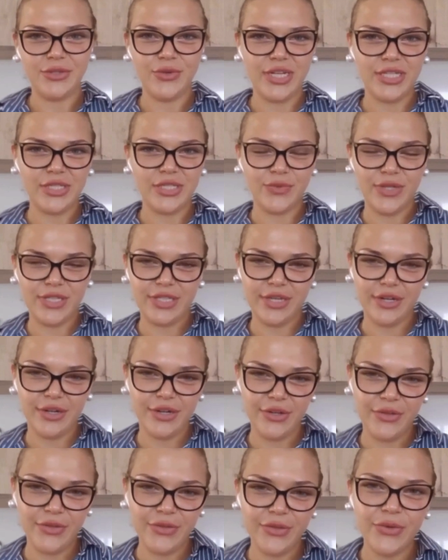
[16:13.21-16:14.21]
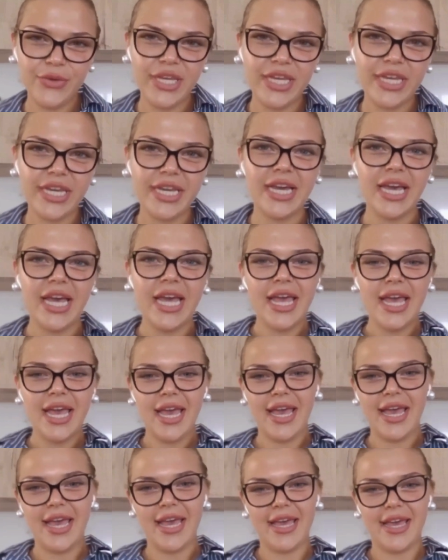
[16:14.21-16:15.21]
to us what are you doing.
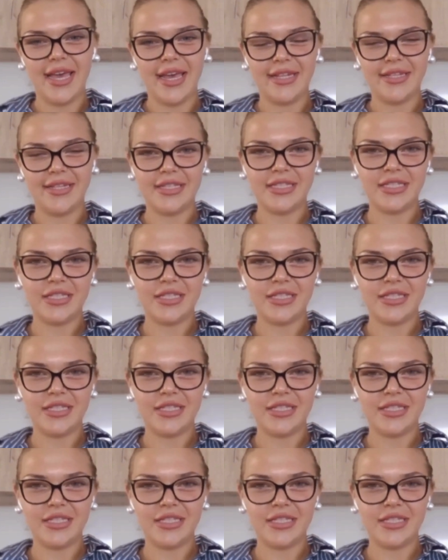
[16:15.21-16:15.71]
And